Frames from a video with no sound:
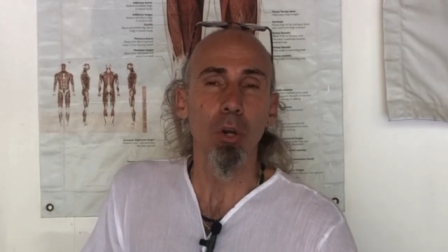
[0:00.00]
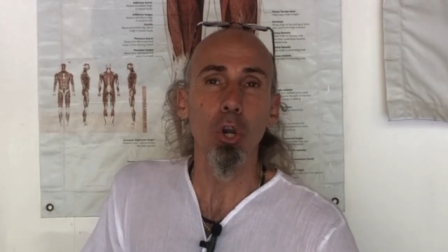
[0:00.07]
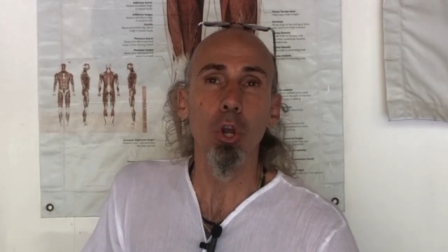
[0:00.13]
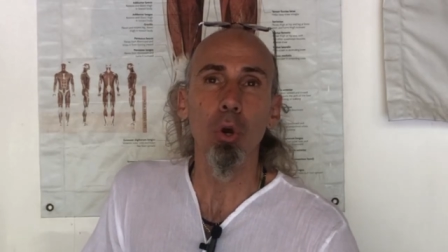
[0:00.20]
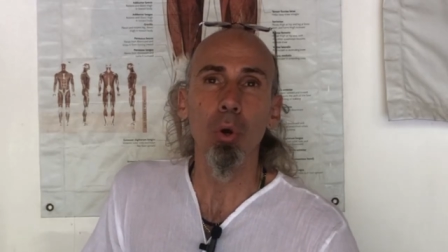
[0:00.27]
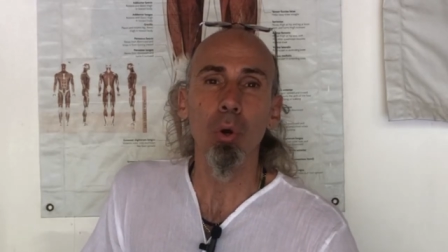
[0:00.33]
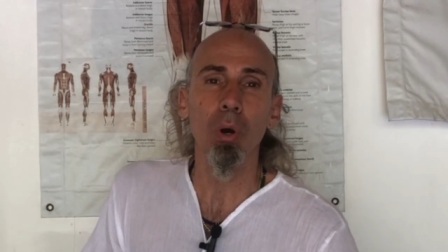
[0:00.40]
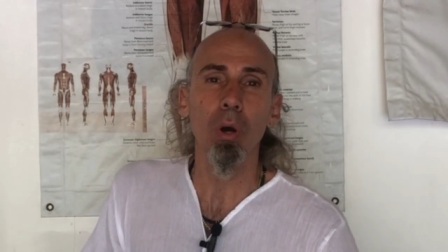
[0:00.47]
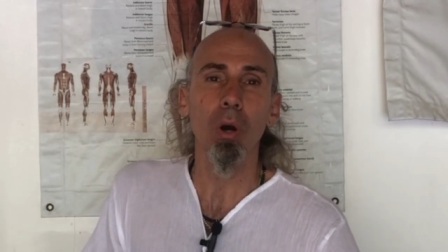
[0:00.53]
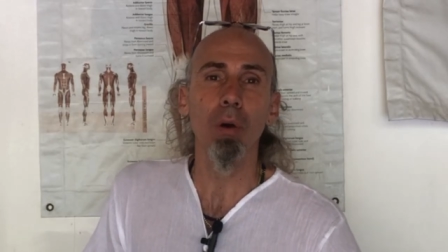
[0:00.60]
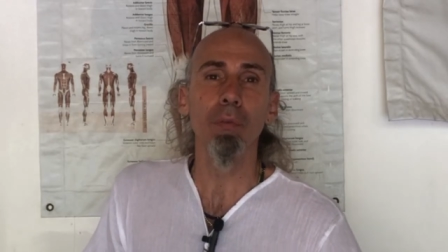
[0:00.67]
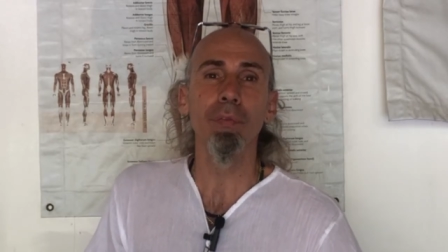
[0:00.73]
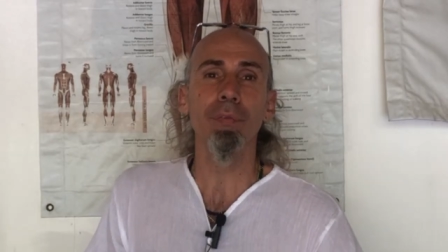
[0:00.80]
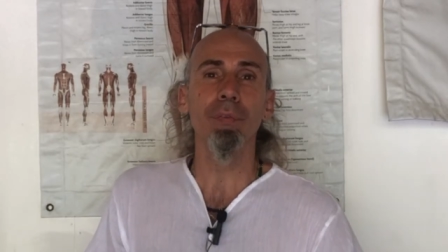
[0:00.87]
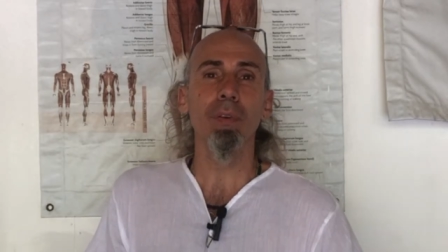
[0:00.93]
law
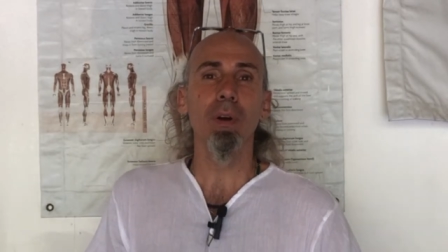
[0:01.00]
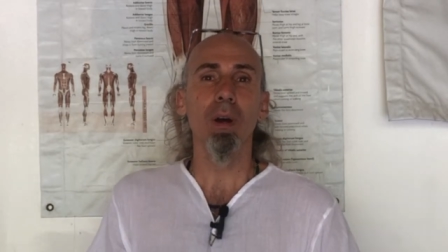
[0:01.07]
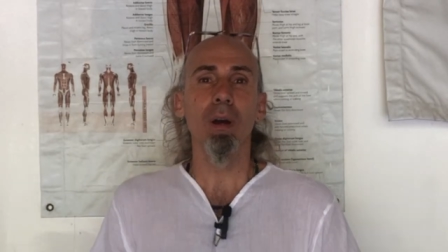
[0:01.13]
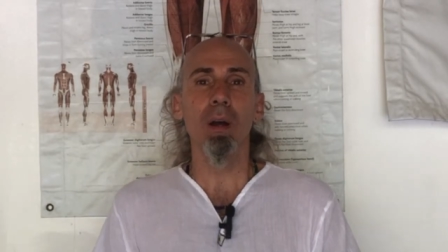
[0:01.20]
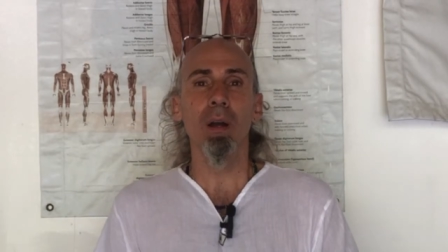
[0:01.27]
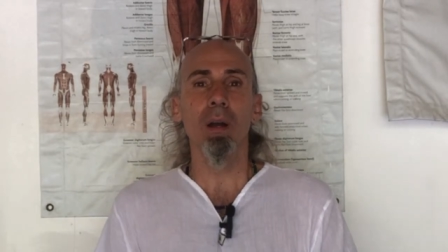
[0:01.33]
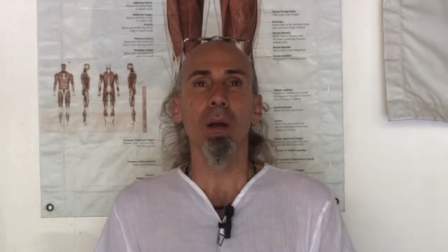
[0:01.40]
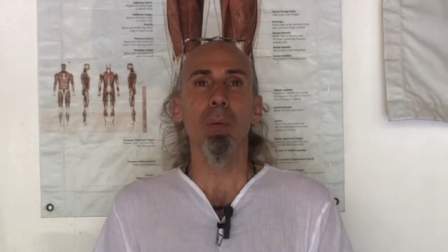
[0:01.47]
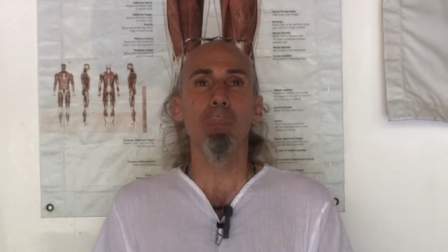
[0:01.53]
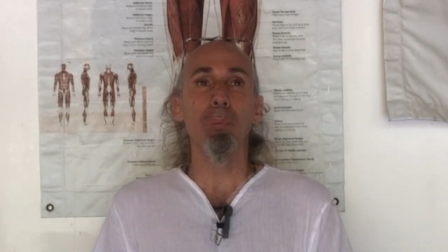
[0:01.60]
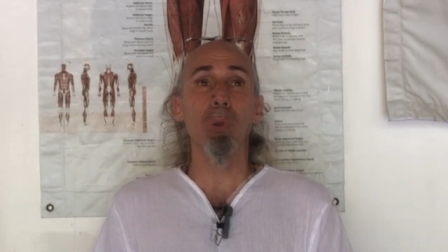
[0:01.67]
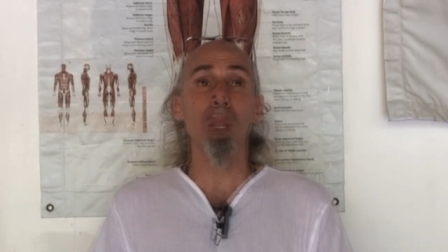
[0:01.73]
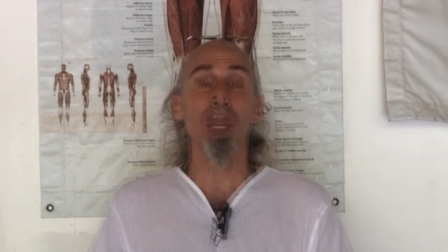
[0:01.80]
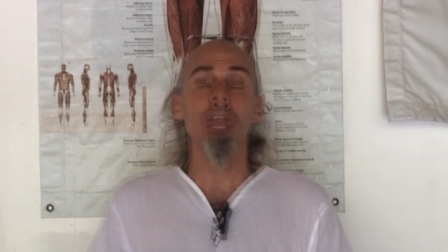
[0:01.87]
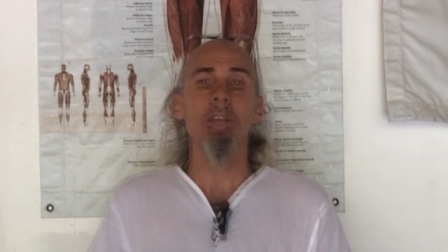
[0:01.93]
of uh,
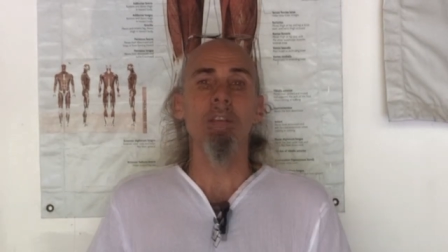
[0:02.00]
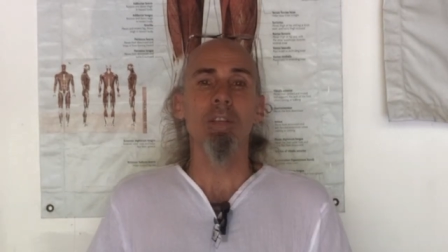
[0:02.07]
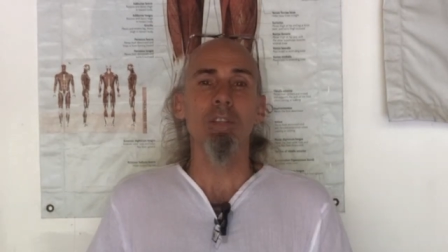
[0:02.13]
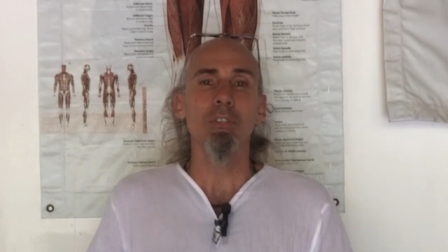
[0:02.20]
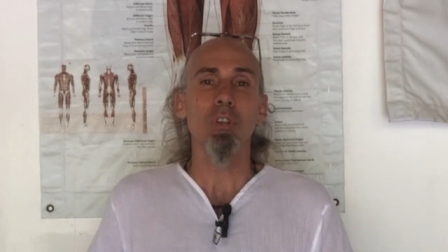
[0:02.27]
polarity.